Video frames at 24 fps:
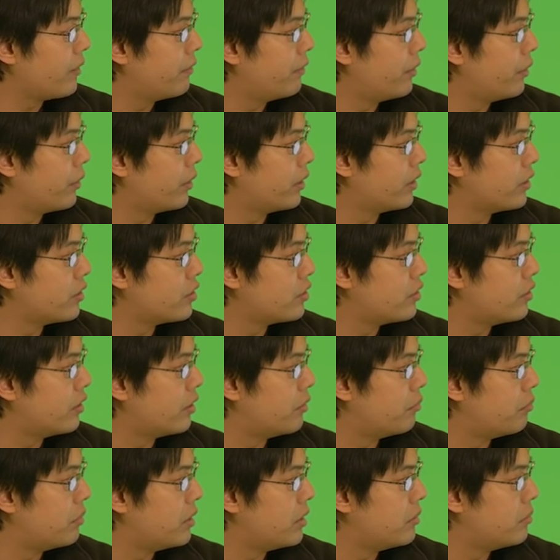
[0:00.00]
focus to the
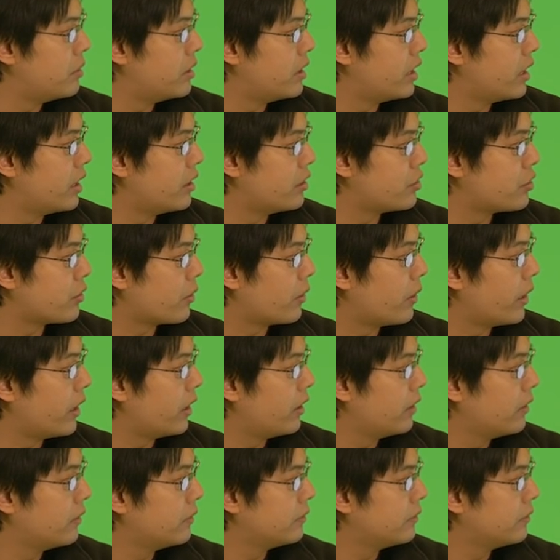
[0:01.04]
BB-8 droid.